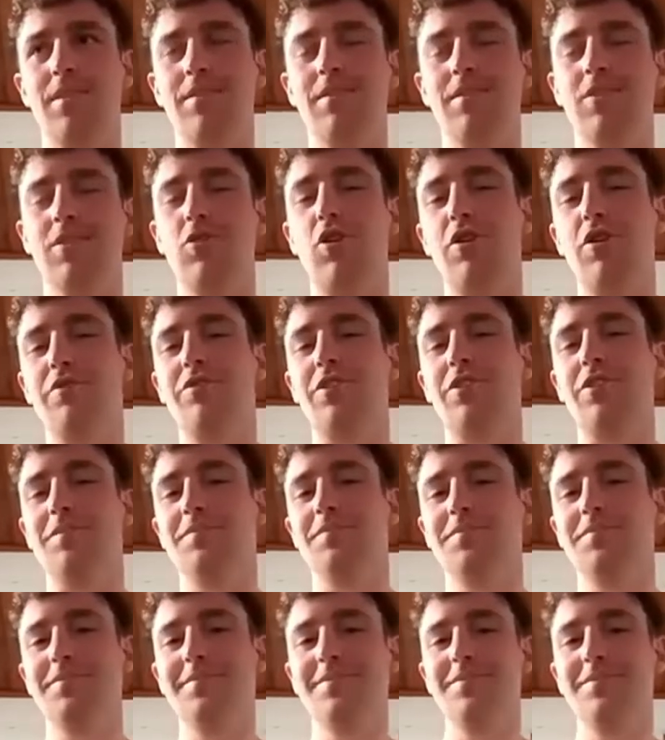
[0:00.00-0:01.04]
Thoughtful,
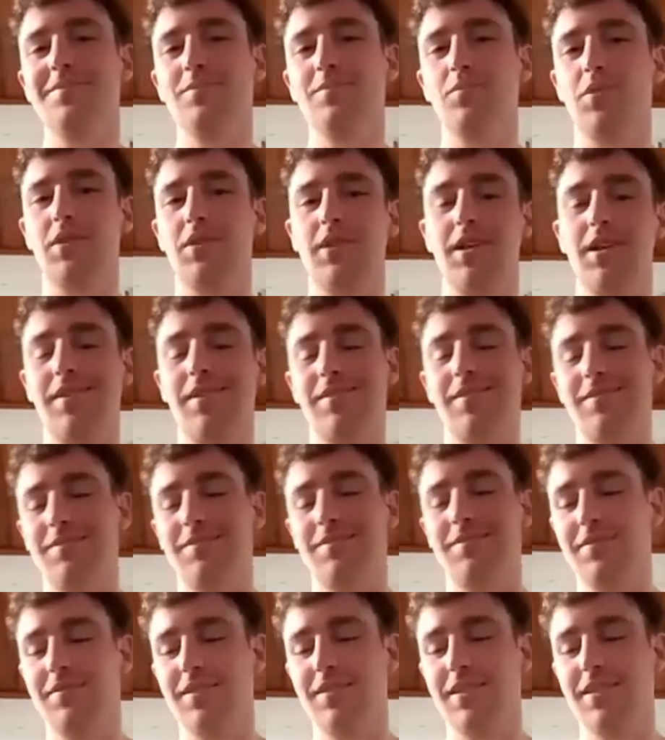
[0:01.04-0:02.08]
but then
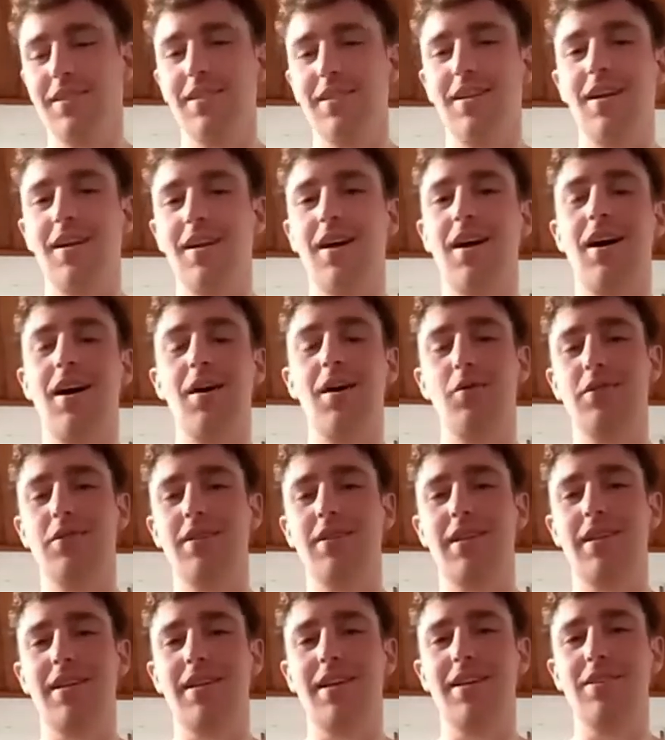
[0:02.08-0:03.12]
I would say
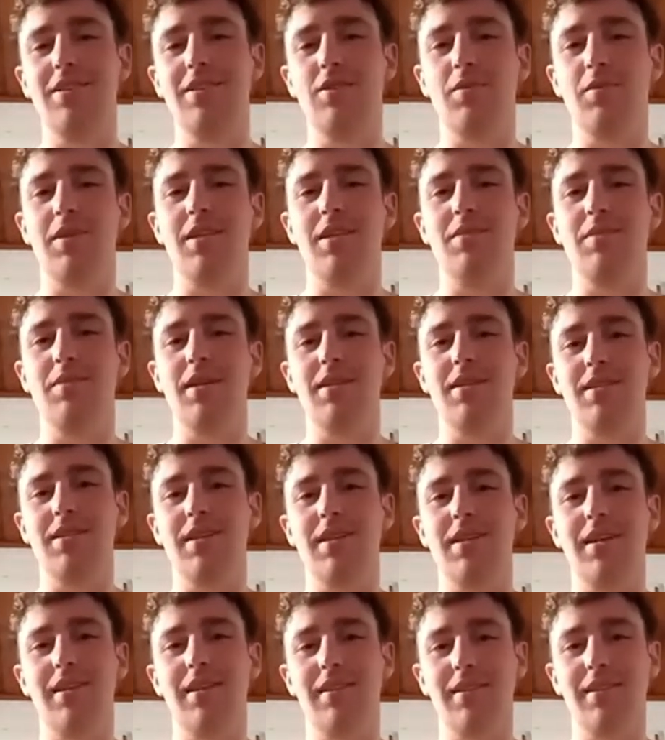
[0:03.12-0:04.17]
that someone else might
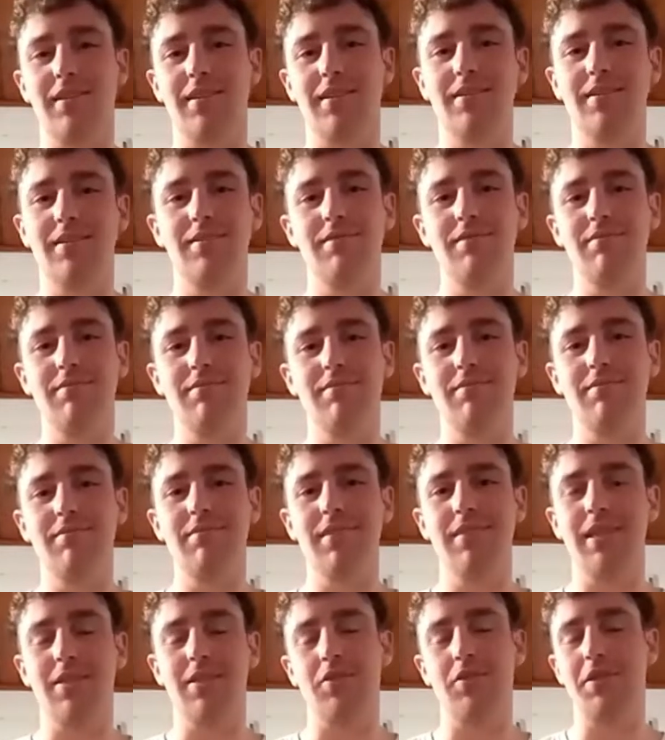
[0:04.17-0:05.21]
say he's
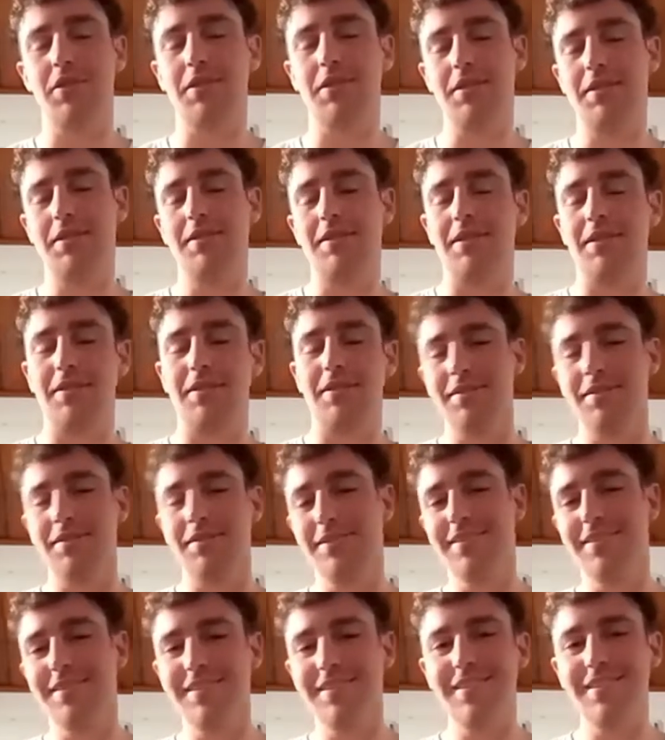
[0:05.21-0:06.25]
ignorant. So
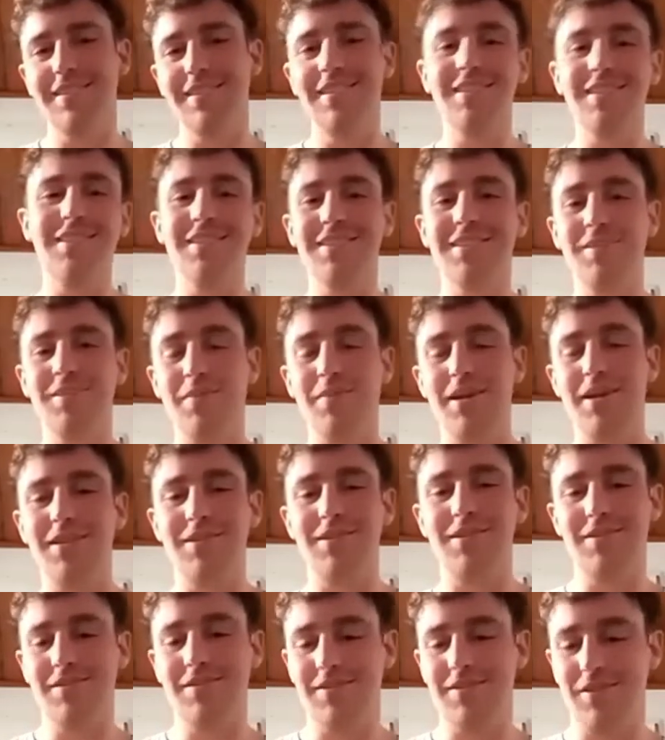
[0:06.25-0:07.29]
it depends
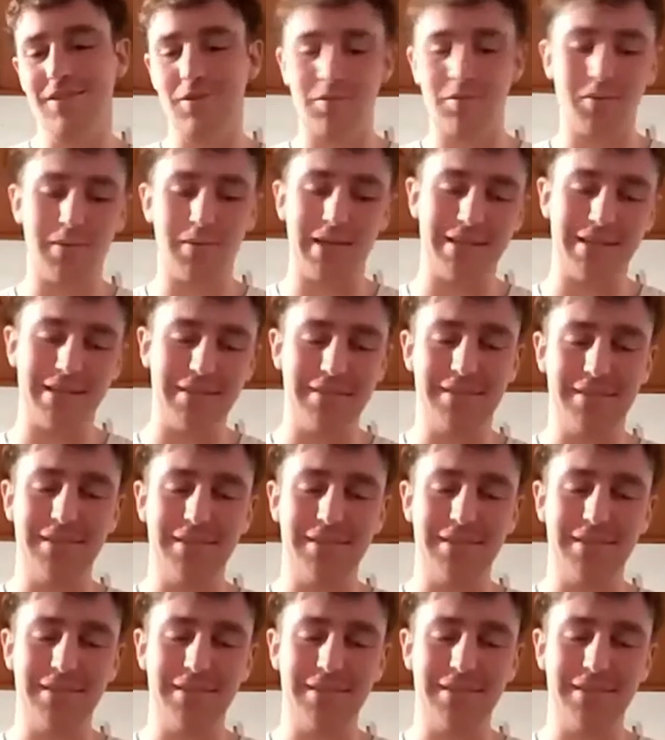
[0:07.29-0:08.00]
on your perspective.